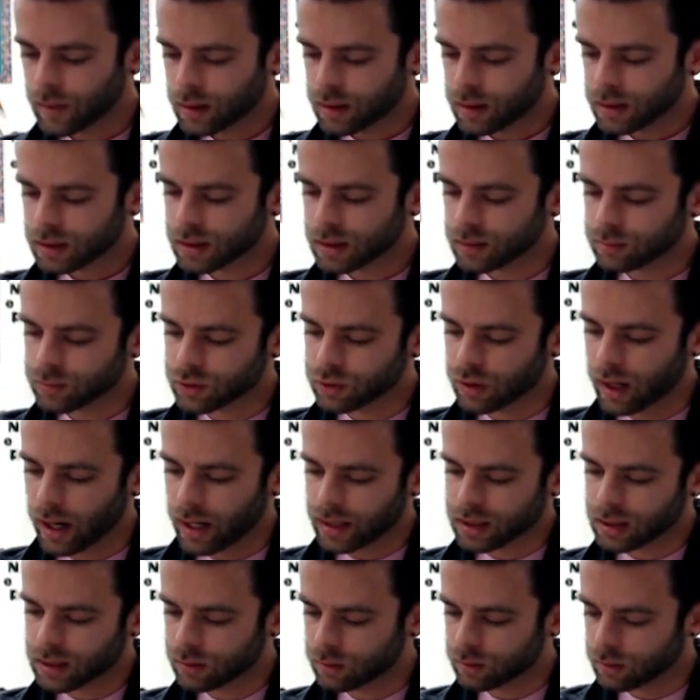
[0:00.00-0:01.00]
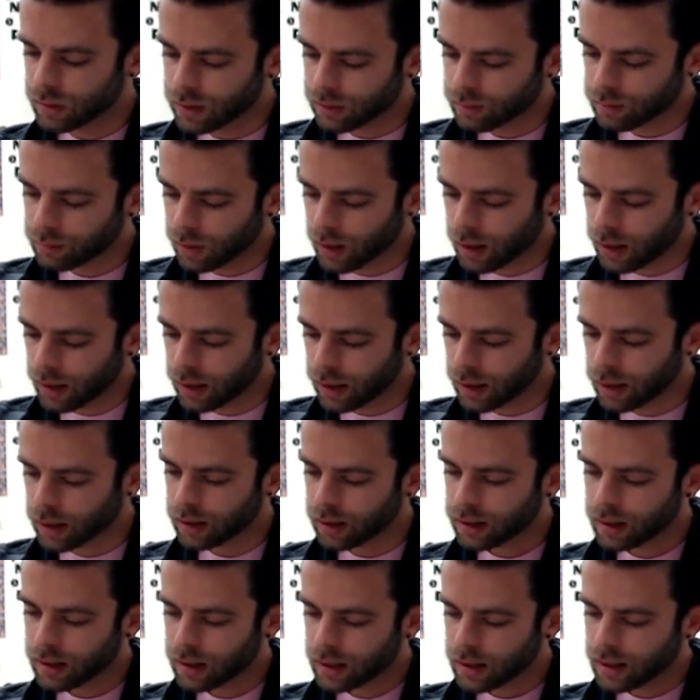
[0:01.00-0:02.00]
Subtract it with my
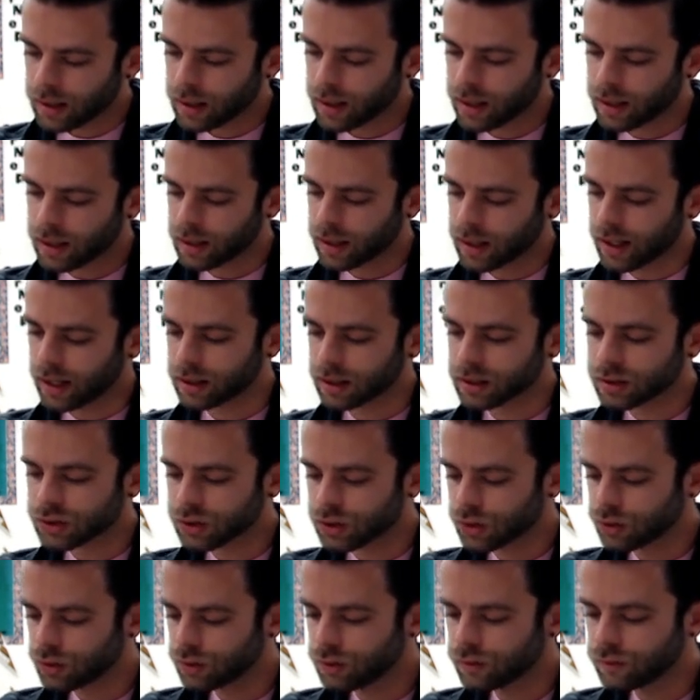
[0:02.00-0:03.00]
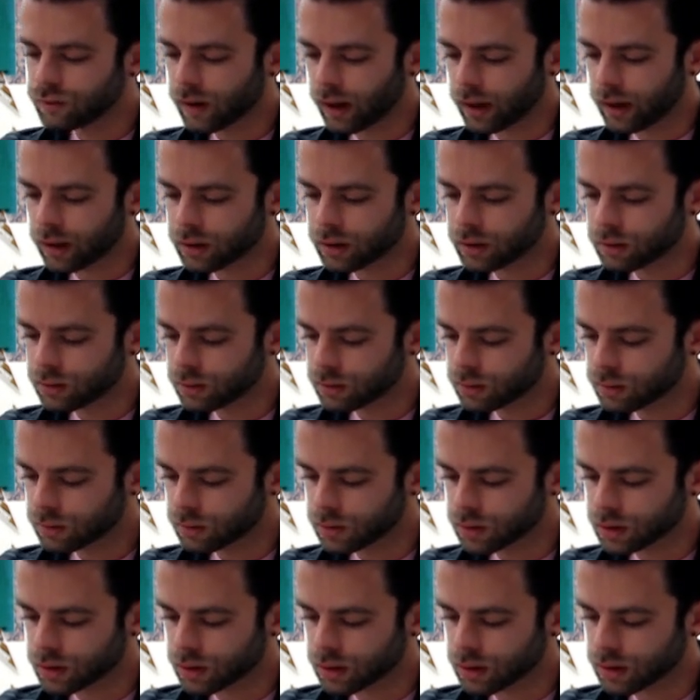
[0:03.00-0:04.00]
x2 value,
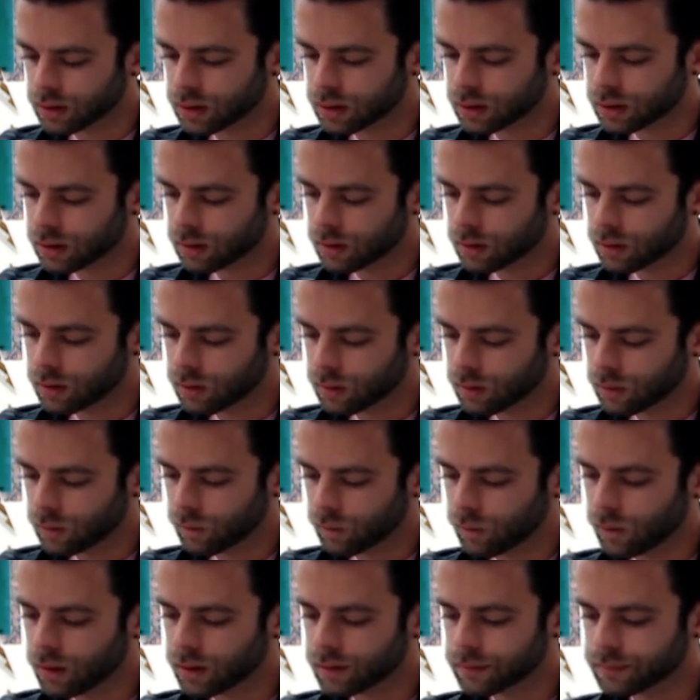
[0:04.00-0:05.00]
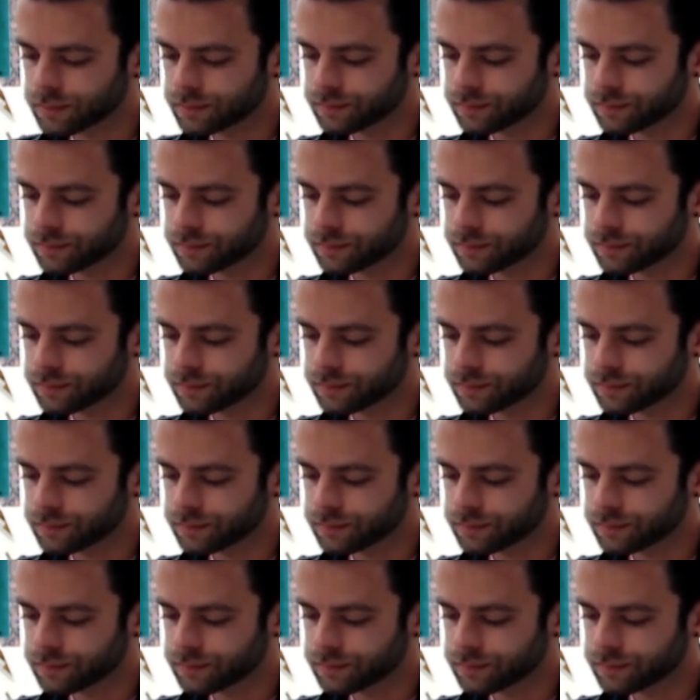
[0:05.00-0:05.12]
which is 1.